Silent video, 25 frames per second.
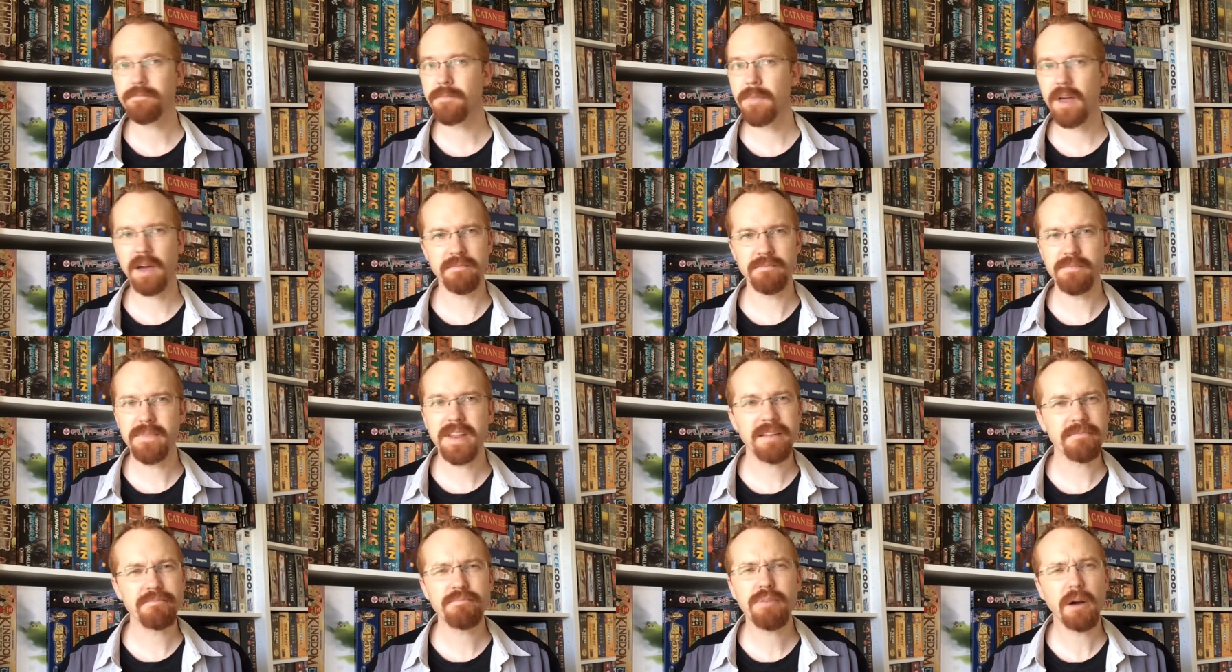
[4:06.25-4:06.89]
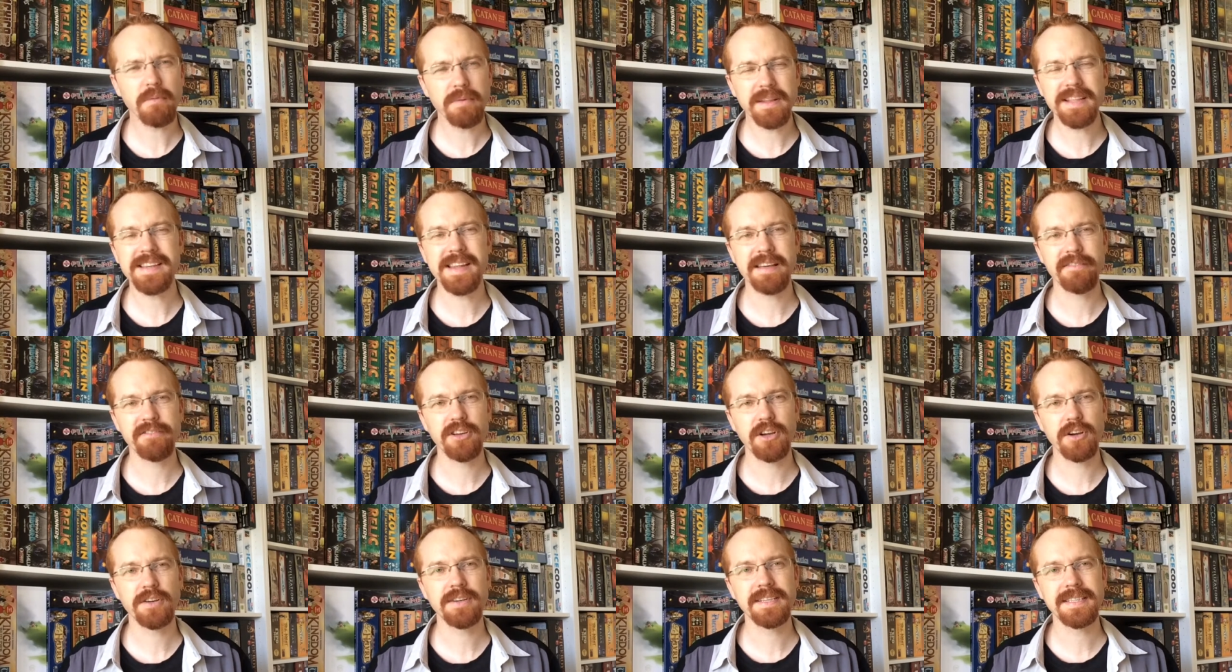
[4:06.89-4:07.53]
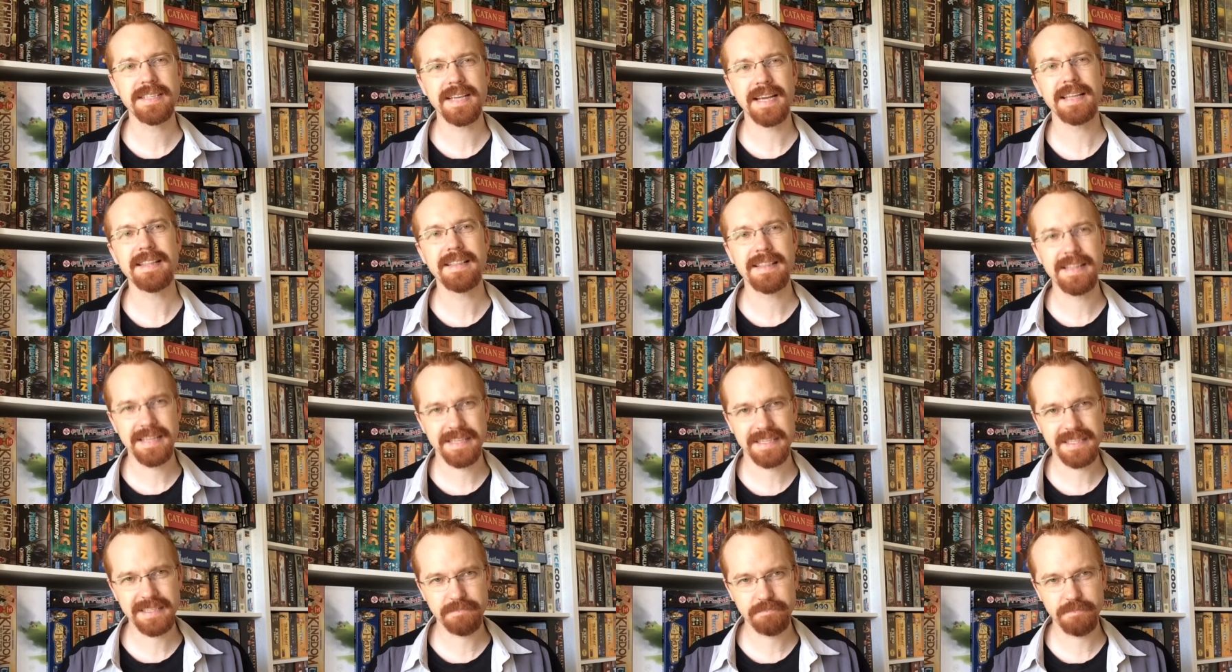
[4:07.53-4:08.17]
I'm probably never going to say
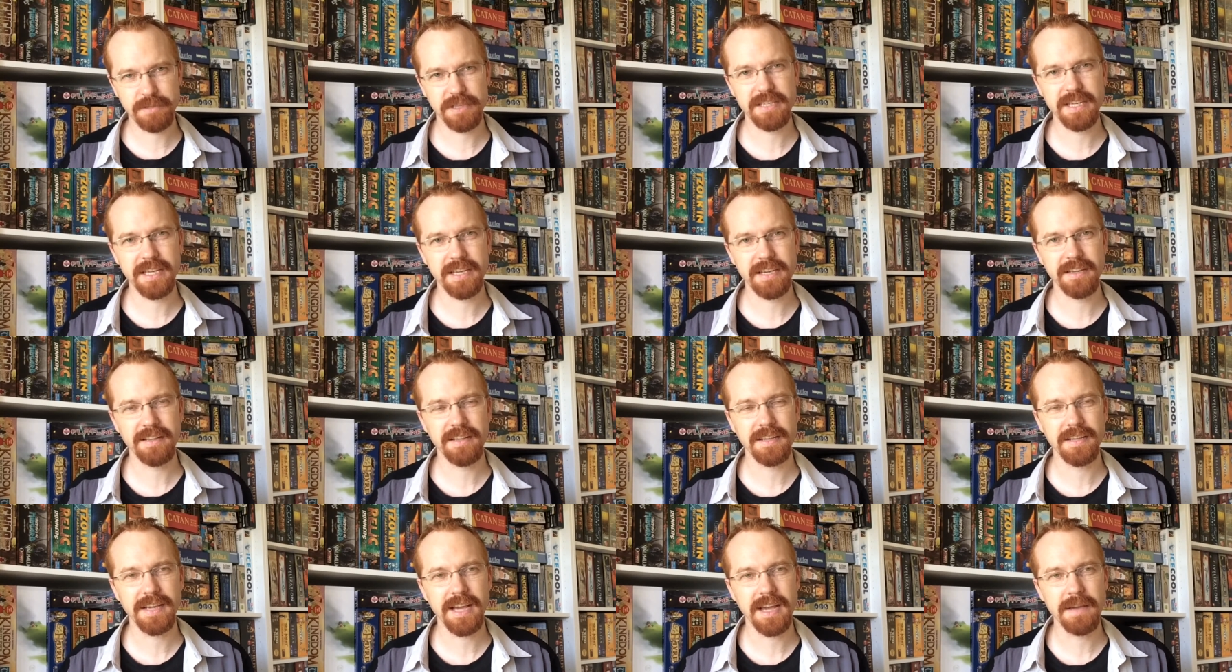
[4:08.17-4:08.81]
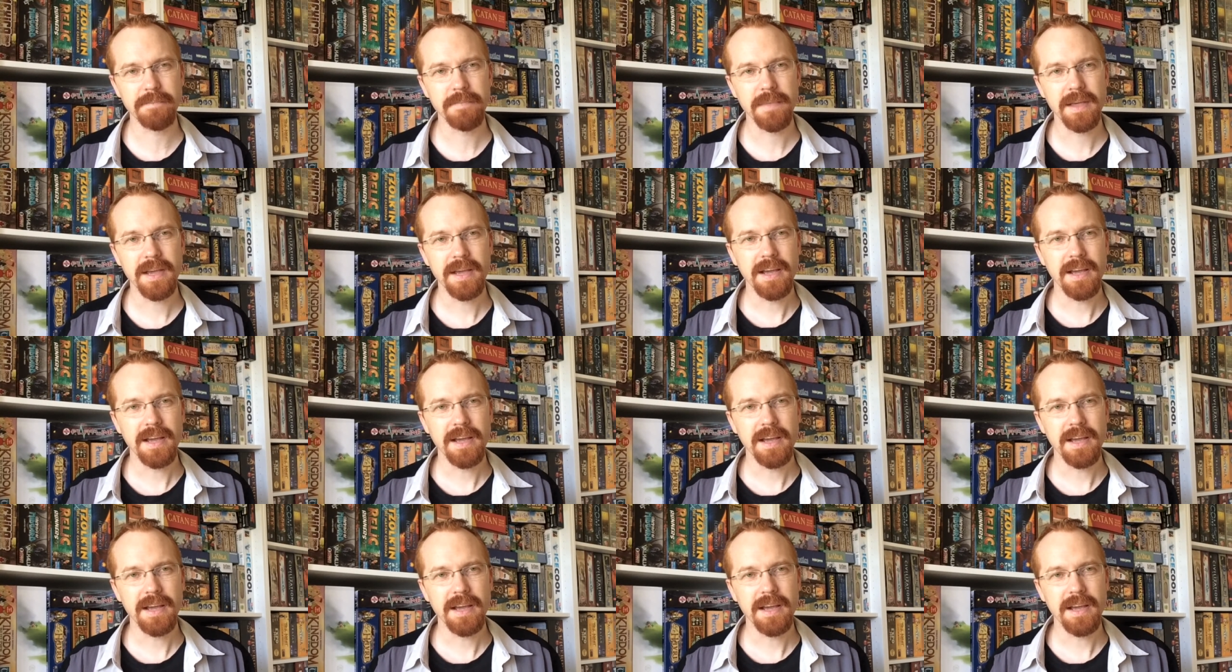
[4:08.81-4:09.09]
this particular game.